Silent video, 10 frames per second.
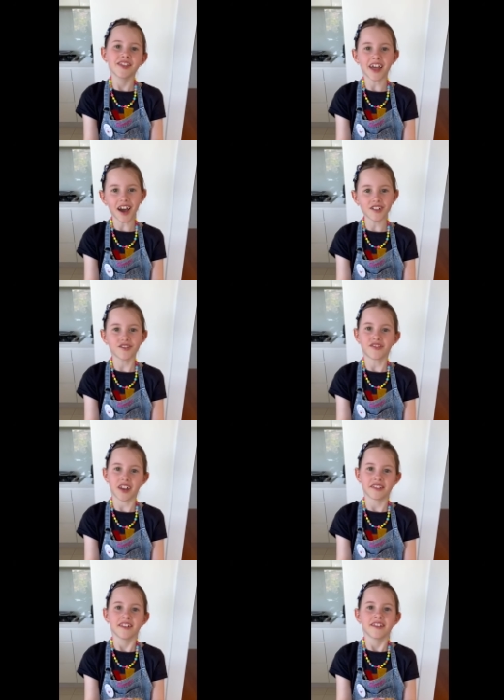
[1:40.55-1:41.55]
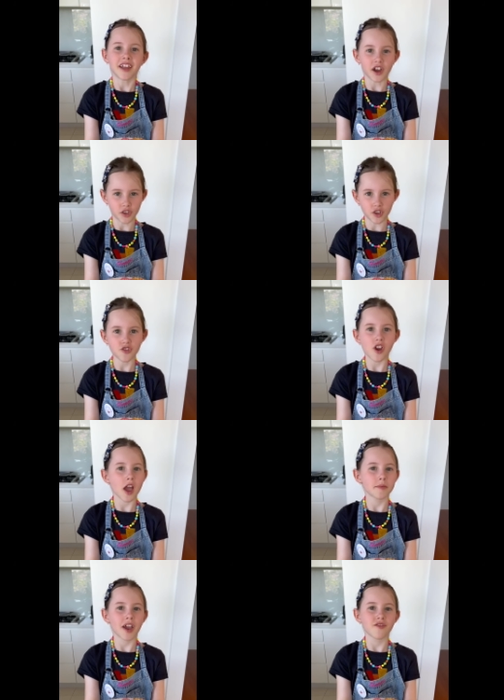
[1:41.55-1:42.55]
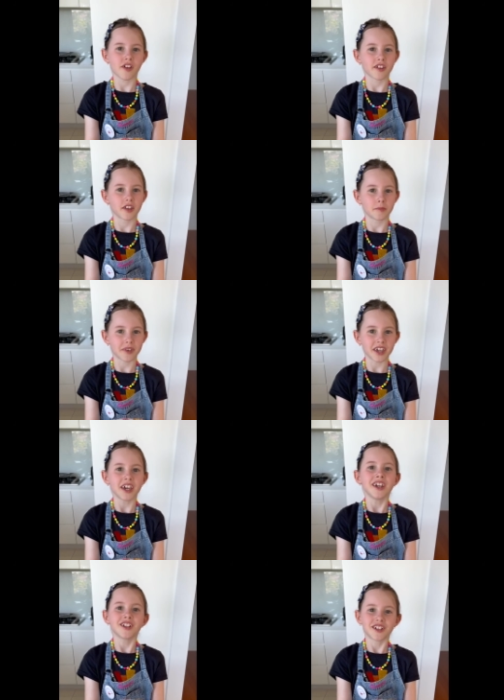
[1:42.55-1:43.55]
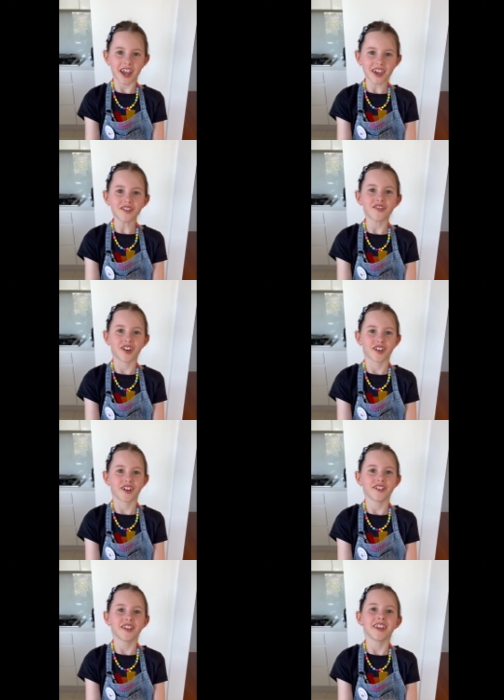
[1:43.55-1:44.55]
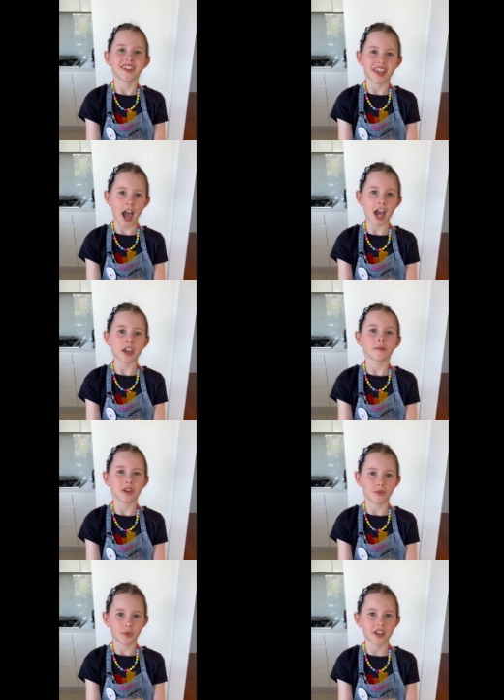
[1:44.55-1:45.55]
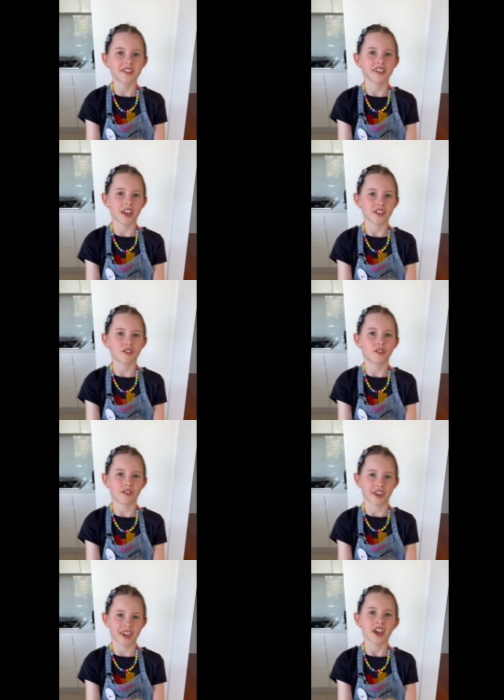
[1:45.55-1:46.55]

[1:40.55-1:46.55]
That was fun. Now you try my recipe, share your photos, and tag me at What's Sienna Cooking.